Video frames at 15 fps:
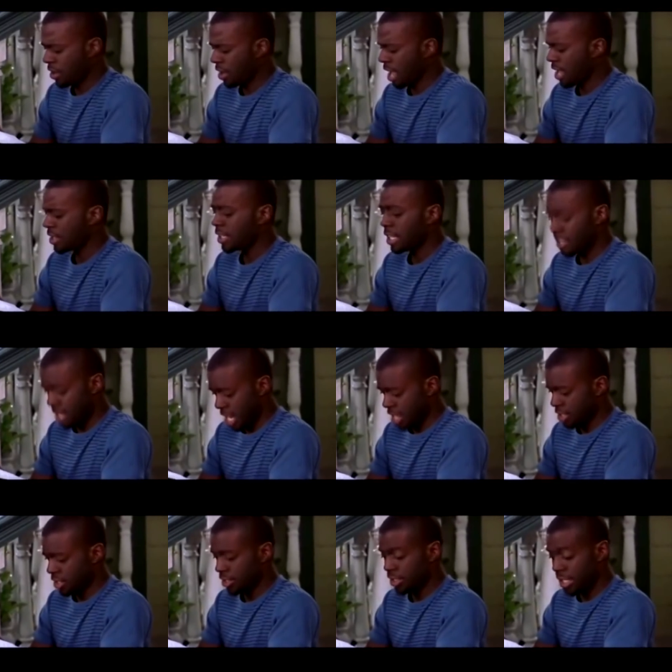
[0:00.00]
doing there.
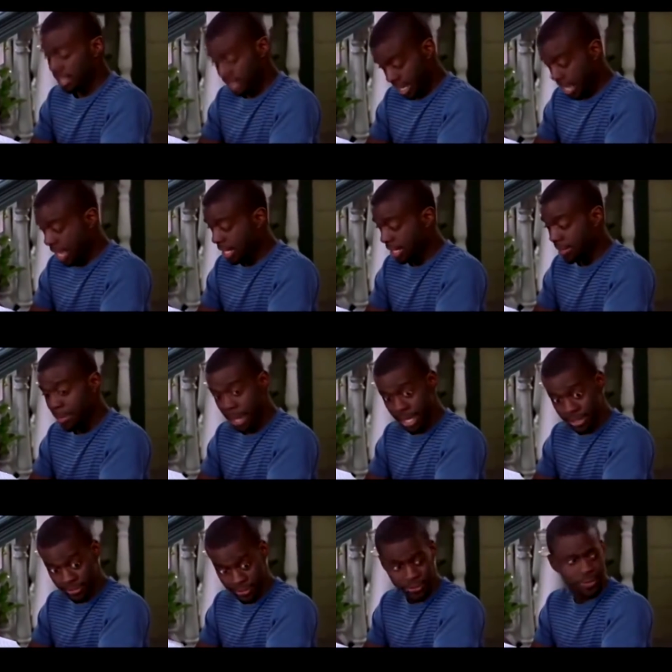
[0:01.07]
But
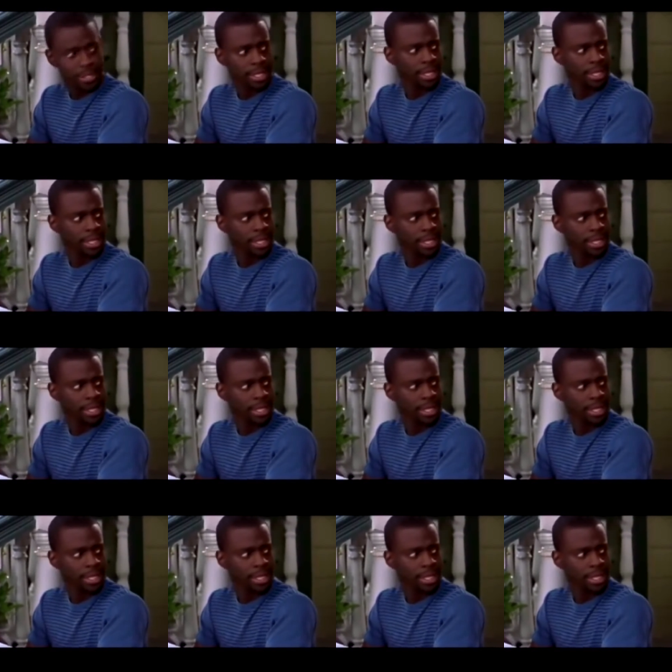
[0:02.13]
with that